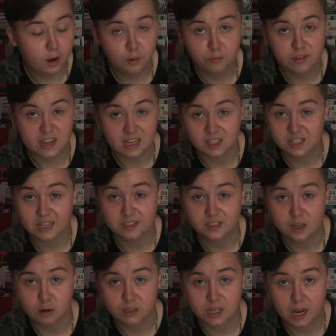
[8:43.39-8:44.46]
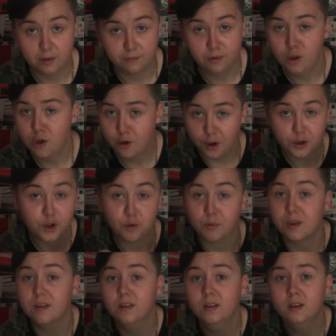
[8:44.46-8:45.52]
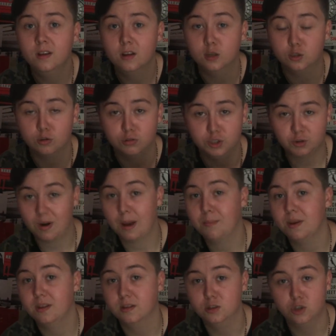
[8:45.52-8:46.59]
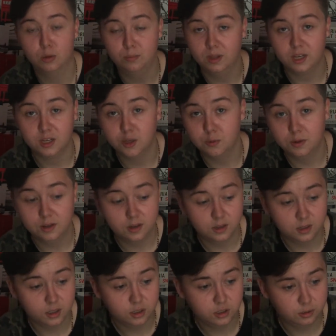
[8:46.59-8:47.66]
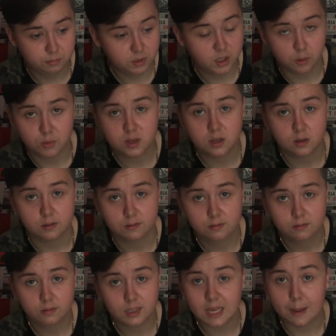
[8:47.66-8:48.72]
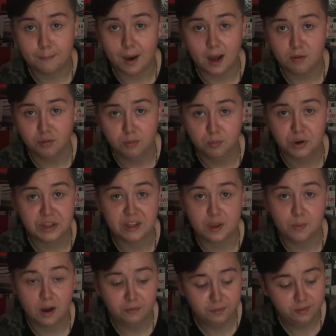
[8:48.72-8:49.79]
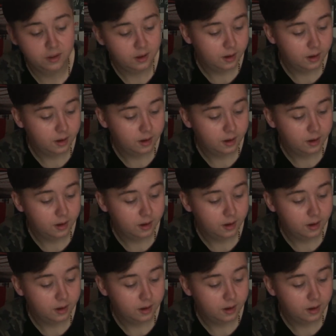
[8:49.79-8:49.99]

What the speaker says: I don't think it's necessary to have a career, as long as you're happy in the job that you're doing and you know you can get by on the money that you have.